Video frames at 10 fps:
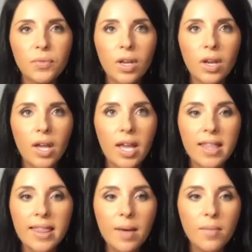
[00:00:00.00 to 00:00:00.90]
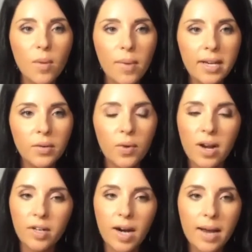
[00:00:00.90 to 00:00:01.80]
in that moment,
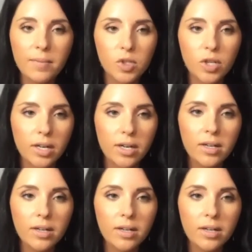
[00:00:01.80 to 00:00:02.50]
whenever I'm triggered,